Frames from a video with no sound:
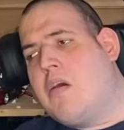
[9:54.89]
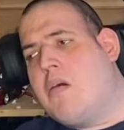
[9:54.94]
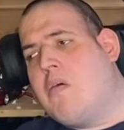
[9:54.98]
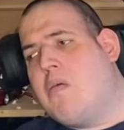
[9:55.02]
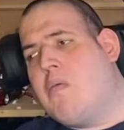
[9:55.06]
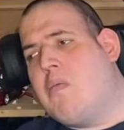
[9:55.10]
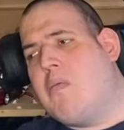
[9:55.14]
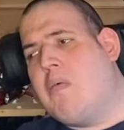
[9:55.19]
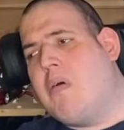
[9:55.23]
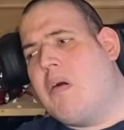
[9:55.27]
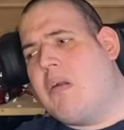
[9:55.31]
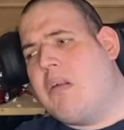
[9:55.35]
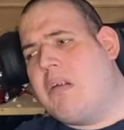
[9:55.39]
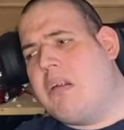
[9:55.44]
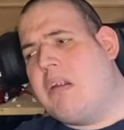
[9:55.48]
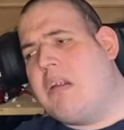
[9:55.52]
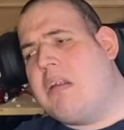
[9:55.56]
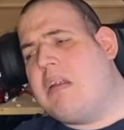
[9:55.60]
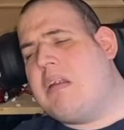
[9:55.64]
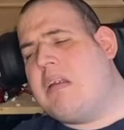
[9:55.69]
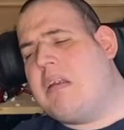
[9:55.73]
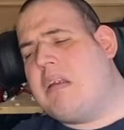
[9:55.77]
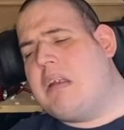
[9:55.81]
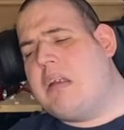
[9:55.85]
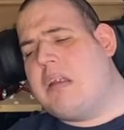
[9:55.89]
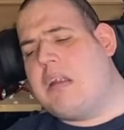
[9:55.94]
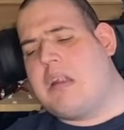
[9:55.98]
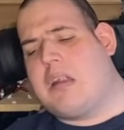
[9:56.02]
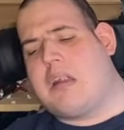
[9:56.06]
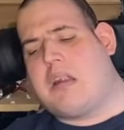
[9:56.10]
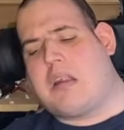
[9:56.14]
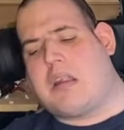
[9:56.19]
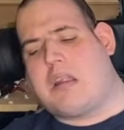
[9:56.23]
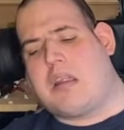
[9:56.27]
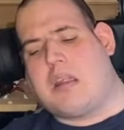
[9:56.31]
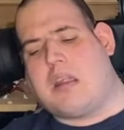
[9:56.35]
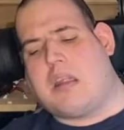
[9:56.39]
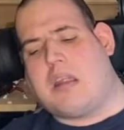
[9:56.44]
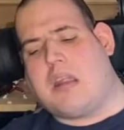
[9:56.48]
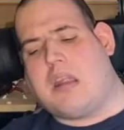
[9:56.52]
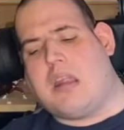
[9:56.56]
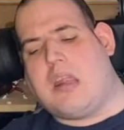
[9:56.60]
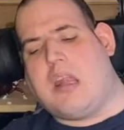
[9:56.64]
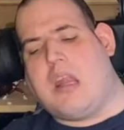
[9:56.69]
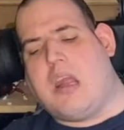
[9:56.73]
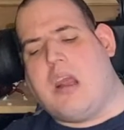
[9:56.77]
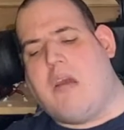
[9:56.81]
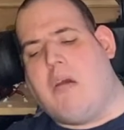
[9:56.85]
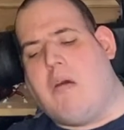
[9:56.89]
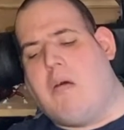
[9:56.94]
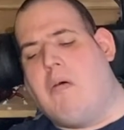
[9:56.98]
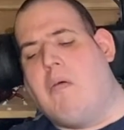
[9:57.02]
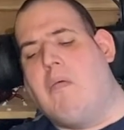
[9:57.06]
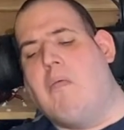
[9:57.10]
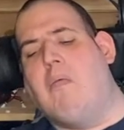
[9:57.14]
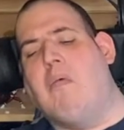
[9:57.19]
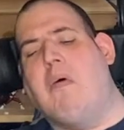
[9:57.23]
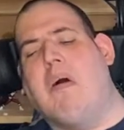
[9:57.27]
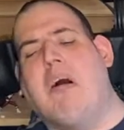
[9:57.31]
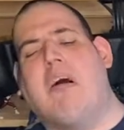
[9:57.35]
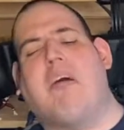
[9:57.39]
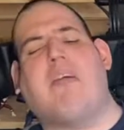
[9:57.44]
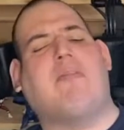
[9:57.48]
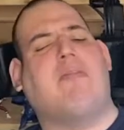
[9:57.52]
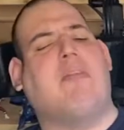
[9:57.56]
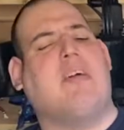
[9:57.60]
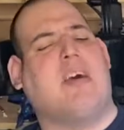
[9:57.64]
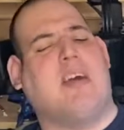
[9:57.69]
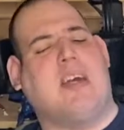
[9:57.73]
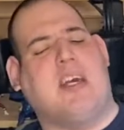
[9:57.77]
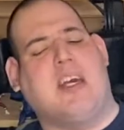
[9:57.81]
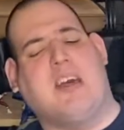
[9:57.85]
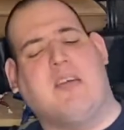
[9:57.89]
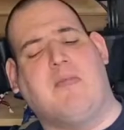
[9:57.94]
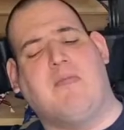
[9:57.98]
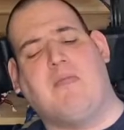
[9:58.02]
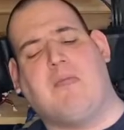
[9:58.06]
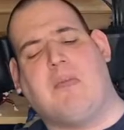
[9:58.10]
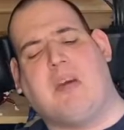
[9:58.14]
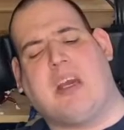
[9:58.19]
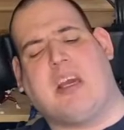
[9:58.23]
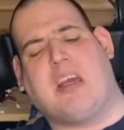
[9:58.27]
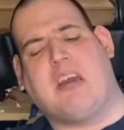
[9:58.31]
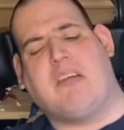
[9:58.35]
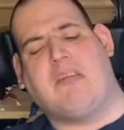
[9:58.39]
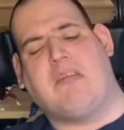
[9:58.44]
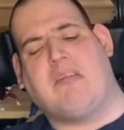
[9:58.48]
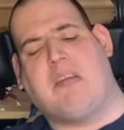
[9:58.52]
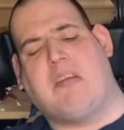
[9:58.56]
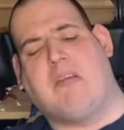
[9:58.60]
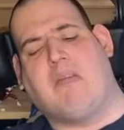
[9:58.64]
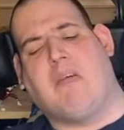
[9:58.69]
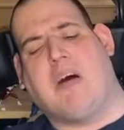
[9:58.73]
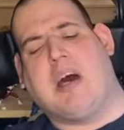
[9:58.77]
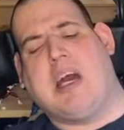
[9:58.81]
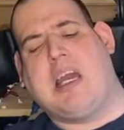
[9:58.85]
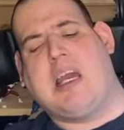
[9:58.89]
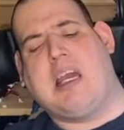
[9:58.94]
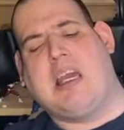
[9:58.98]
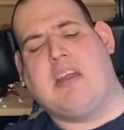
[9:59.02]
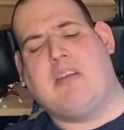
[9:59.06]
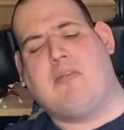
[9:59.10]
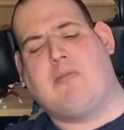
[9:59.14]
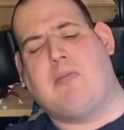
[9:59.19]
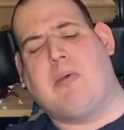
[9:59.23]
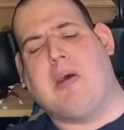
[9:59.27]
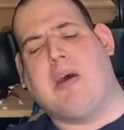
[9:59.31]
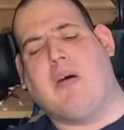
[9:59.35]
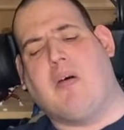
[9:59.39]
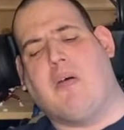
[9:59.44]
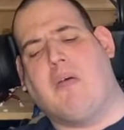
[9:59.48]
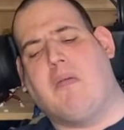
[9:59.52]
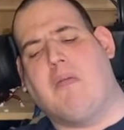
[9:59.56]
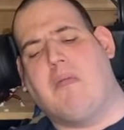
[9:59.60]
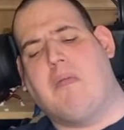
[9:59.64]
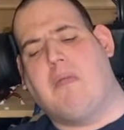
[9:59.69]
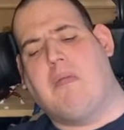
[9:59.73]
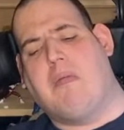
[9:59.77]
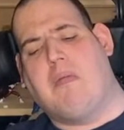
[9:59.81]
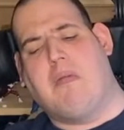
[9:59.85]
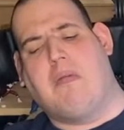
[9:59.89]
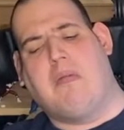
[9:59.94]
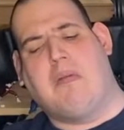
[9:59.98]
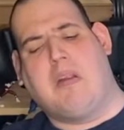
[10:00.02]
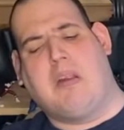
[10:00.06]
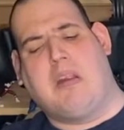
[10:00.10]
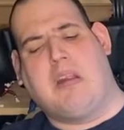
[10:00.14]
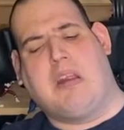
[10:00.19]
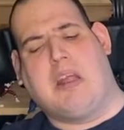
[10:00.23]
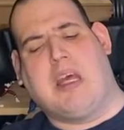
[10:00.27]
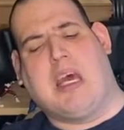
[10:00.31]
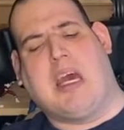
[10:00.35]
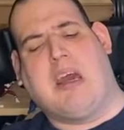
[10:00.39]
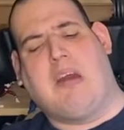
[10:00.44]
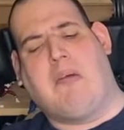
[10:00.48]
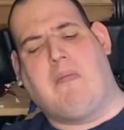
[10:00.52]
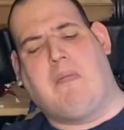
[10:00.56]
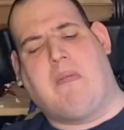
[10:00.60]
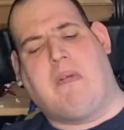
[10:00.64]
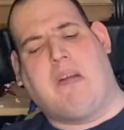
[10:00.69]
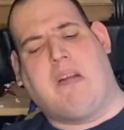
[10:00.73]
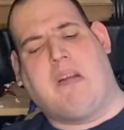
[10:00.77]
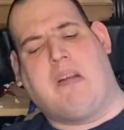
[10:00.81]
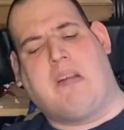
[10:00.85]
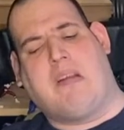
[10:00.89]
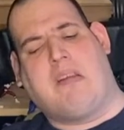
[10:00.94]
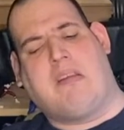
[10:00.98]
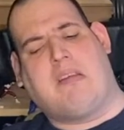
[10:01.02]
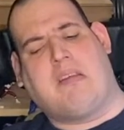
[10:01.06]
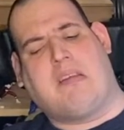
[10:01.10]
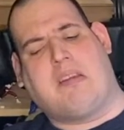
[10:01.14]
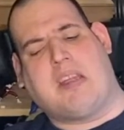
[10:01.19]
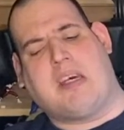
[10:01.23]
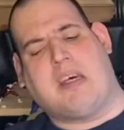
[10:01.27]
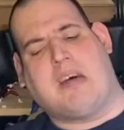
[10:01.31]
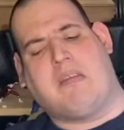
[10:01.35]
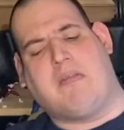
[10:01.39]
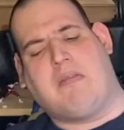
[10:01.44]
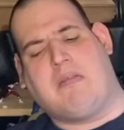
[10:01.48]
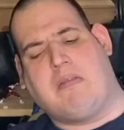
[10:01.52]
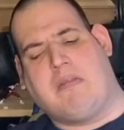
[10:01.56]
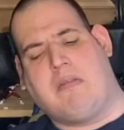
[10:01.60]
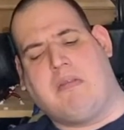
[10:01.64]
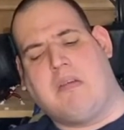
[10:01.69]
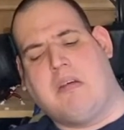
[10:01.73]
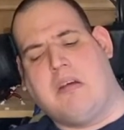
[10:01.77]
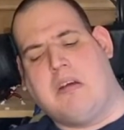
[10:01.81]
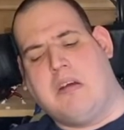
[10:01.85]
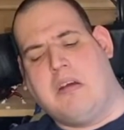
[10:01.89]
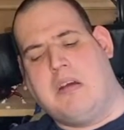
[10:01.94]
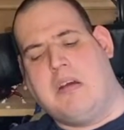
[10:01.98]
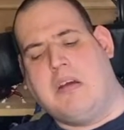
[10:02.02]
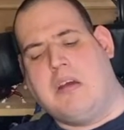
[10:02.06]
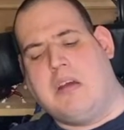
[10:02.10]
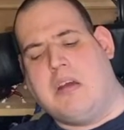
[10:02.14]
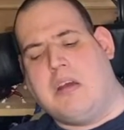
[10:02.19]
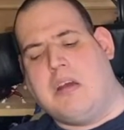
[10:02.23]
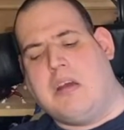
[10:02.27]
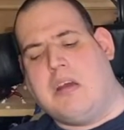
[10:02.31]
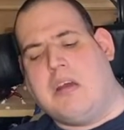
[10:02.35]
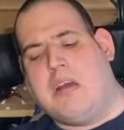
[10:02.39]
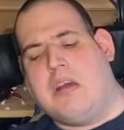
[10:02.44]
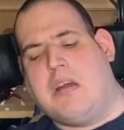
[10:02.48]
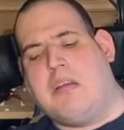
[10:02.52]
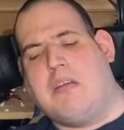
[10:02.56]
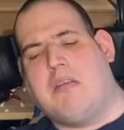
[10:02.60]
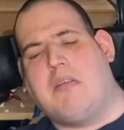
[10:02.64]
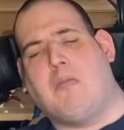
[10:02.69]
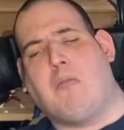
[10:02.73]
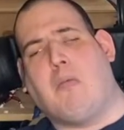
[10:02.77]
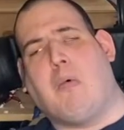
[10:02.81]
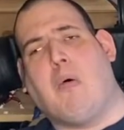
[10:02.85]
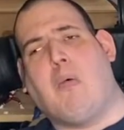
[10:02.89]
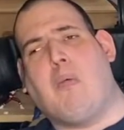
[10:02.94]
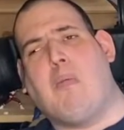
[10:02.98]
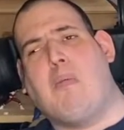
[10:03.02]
wouldn't work for him because of the way he's built with the apron and stuff. So what